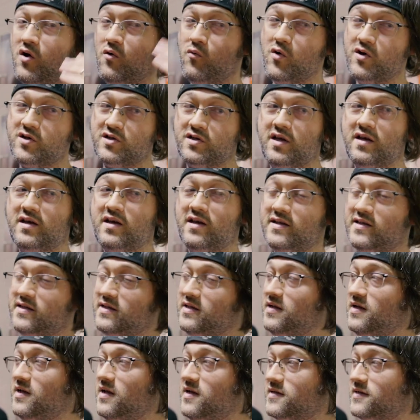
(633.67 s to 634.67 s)
which they can
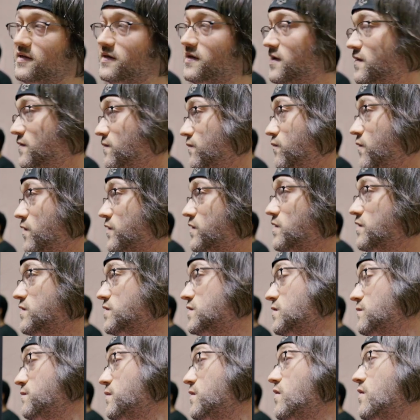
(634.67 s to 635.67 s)
see easily with their
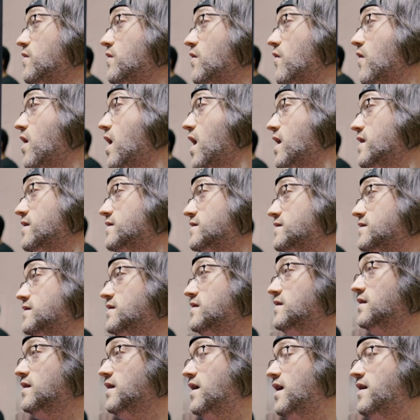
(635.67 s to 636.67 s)
superior eyes
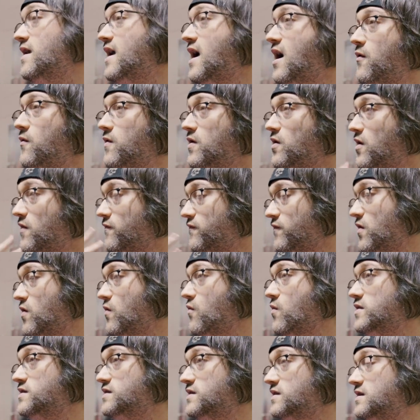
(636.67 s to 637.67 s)
and now we don't have
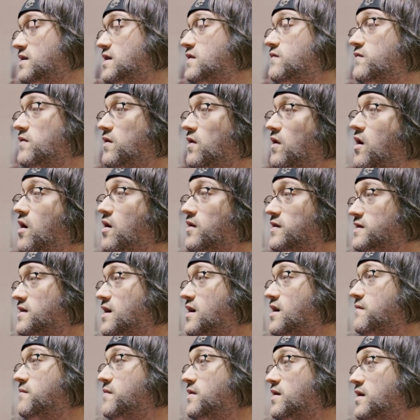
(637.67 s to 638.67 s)
no reason to give it a long
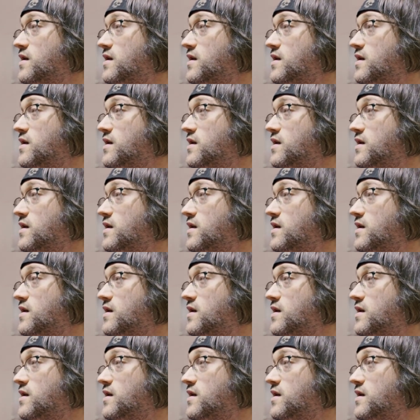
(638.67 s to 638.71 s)
time